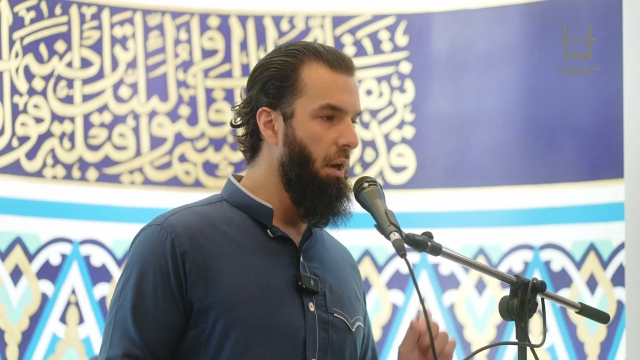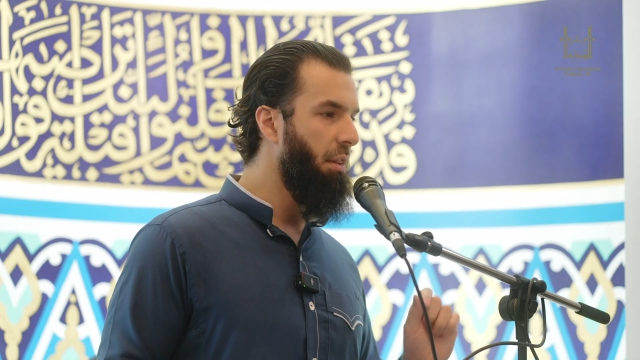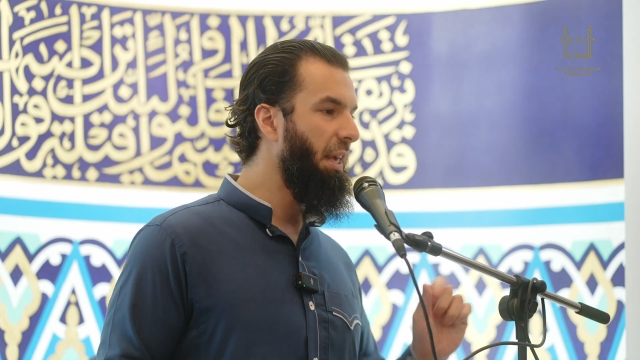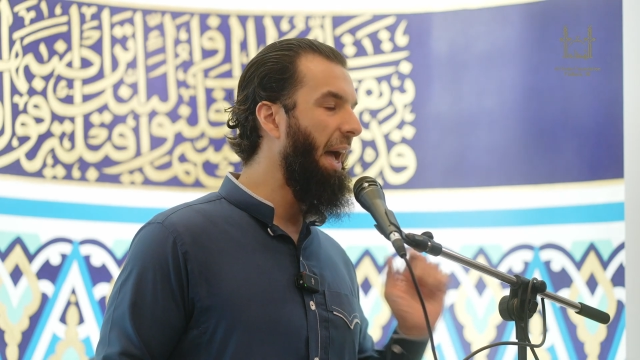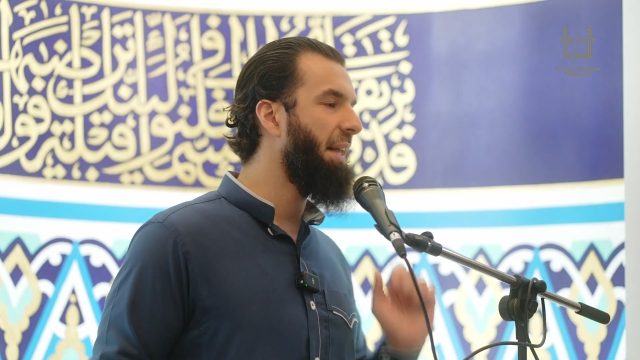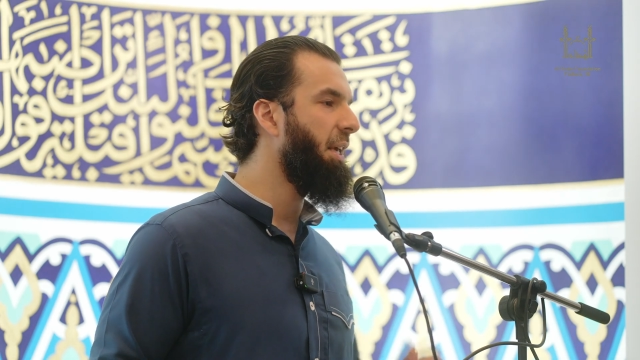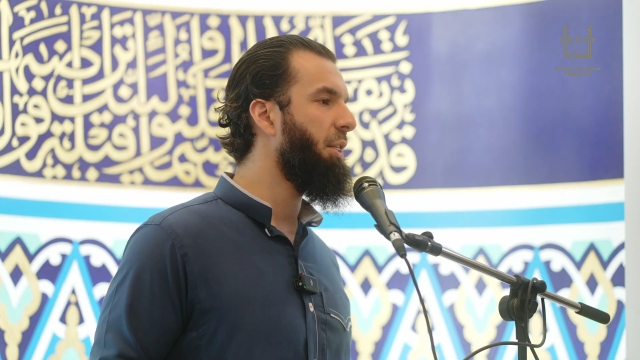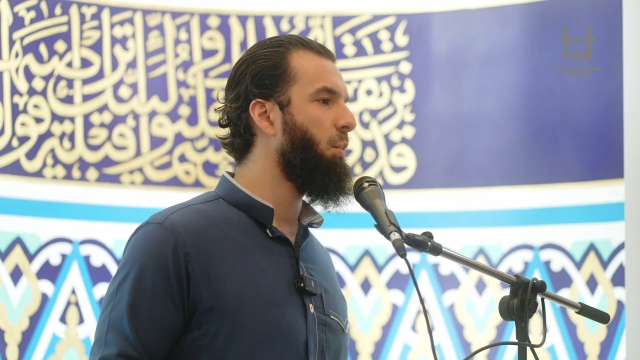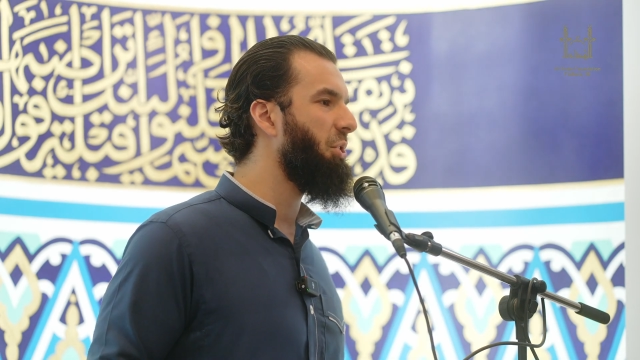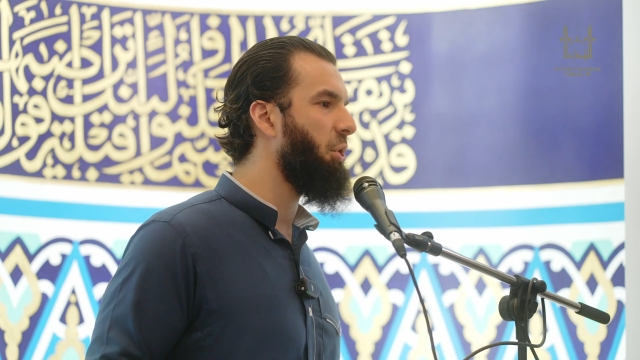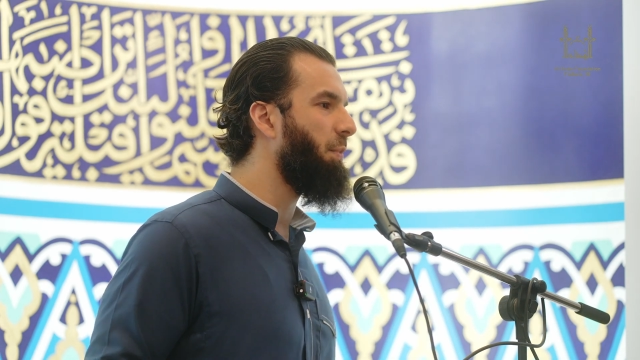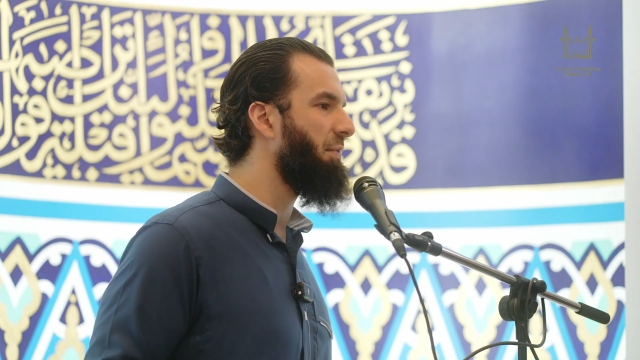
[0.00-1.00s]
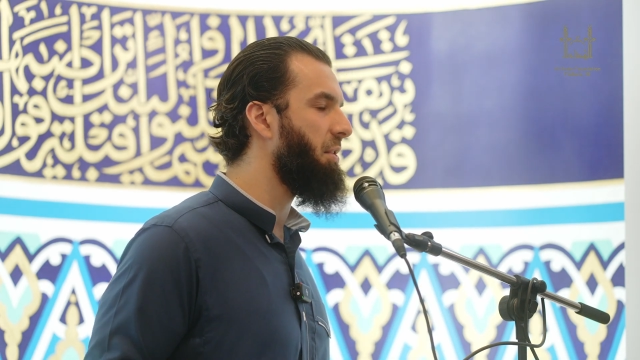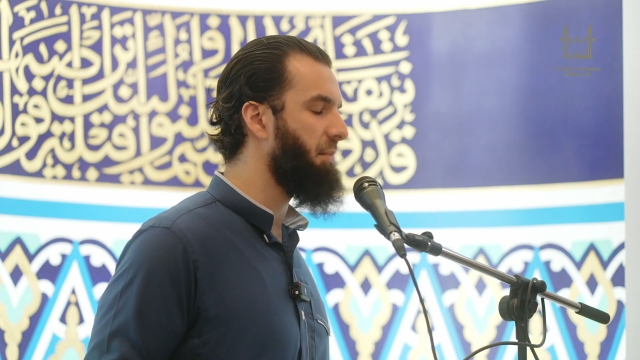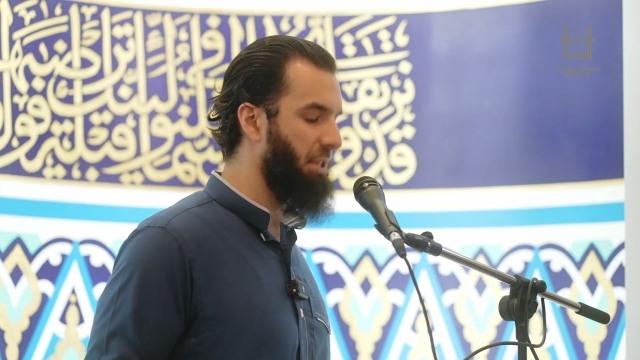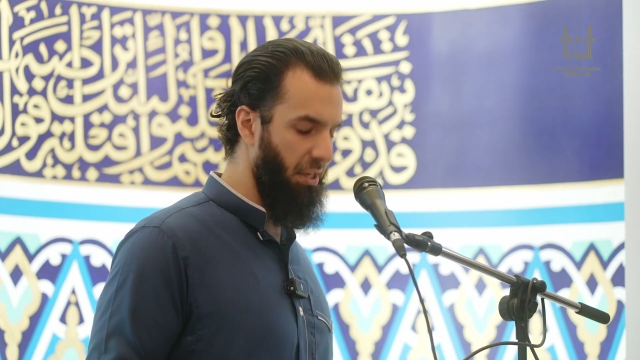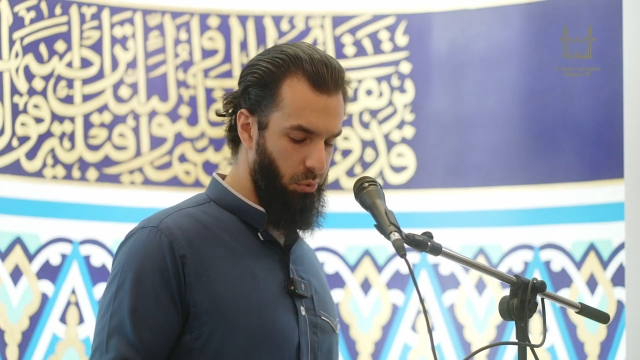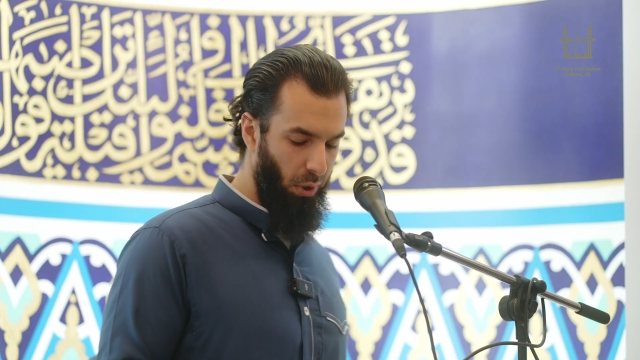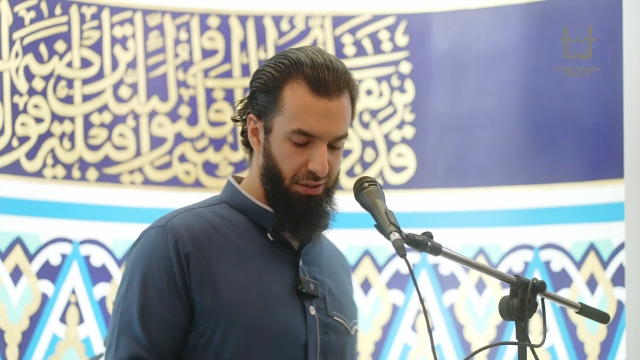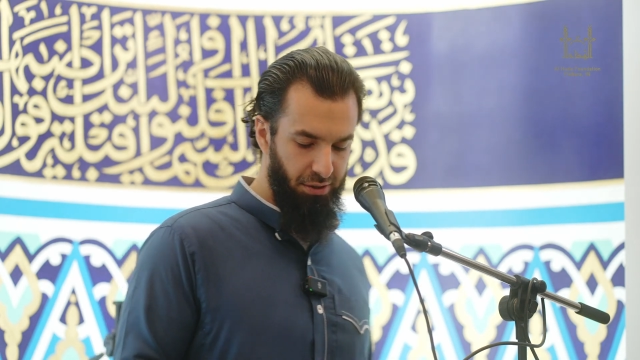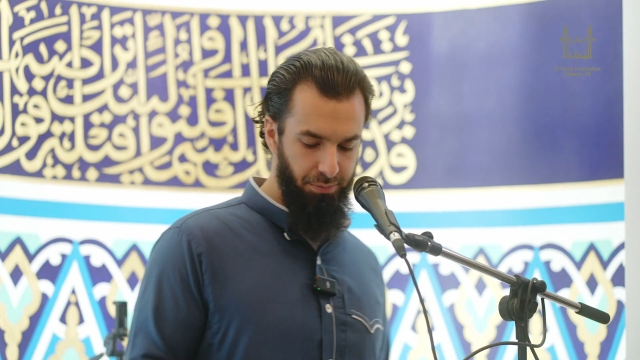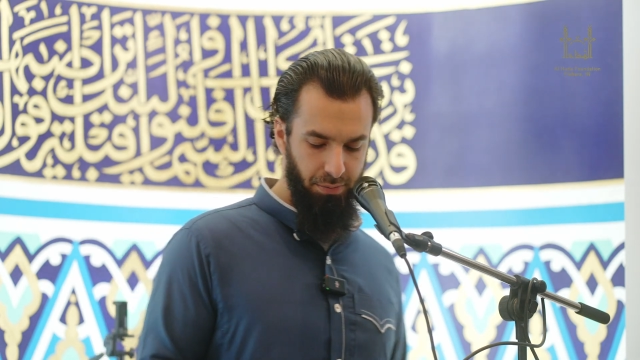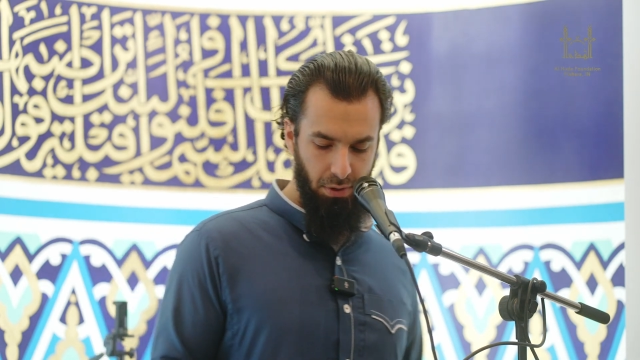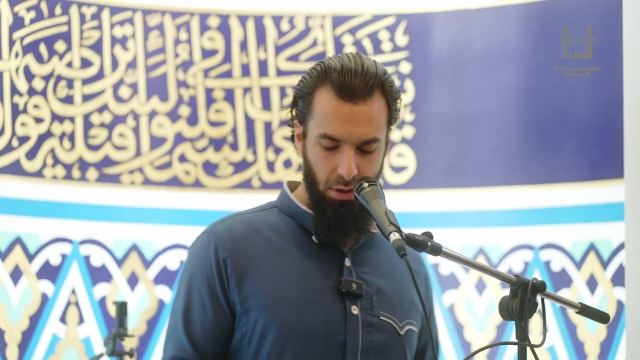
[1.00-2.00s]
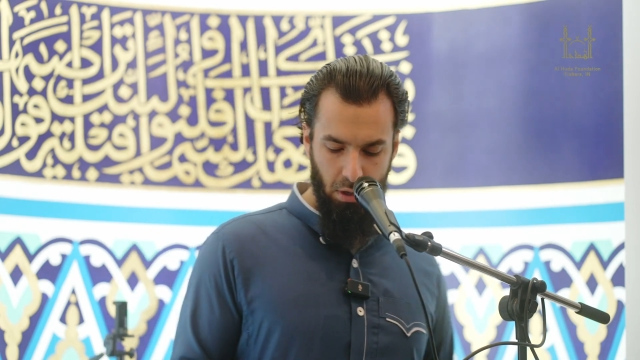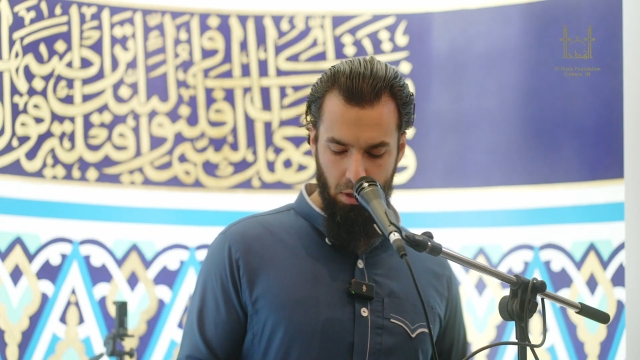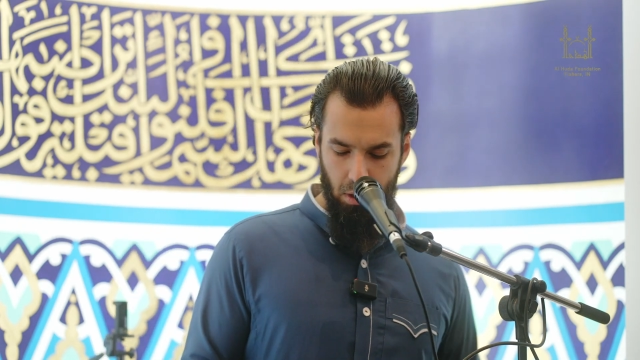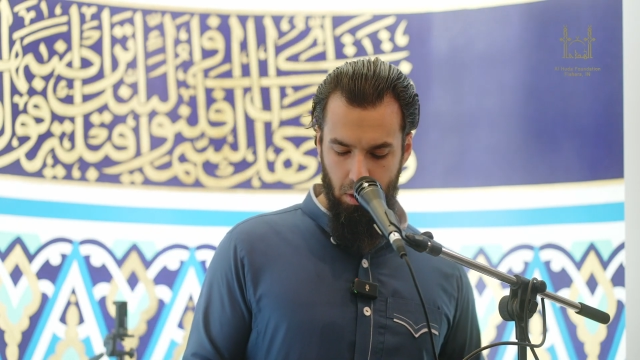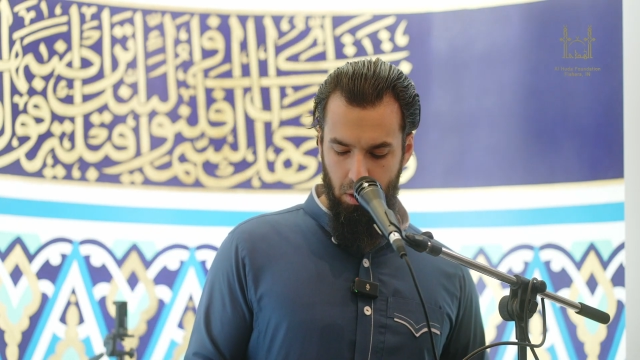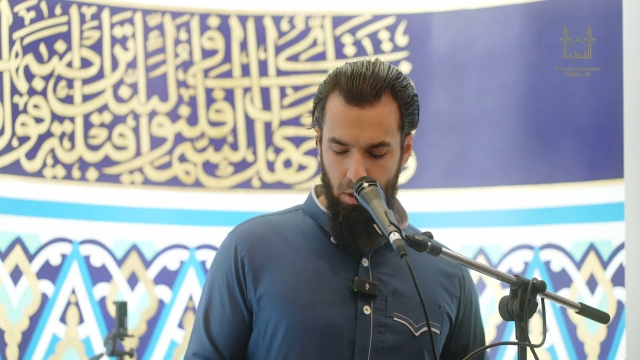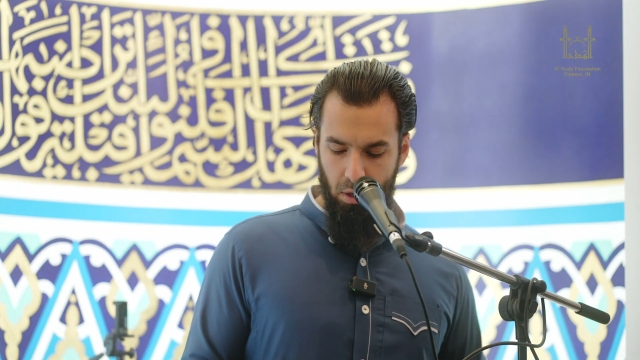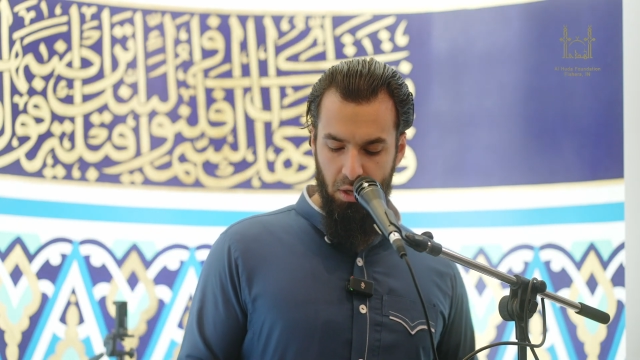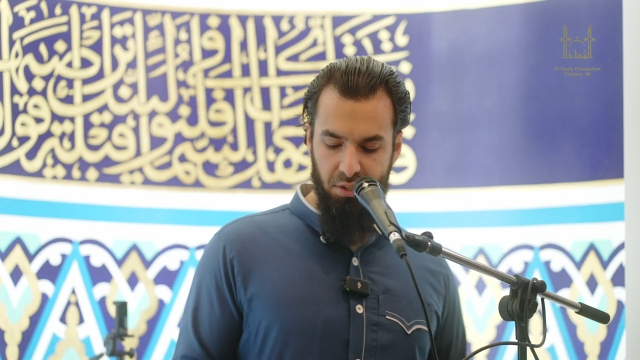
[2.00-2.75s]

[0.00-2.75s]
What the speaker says: the hadith in which the Prophet says what? He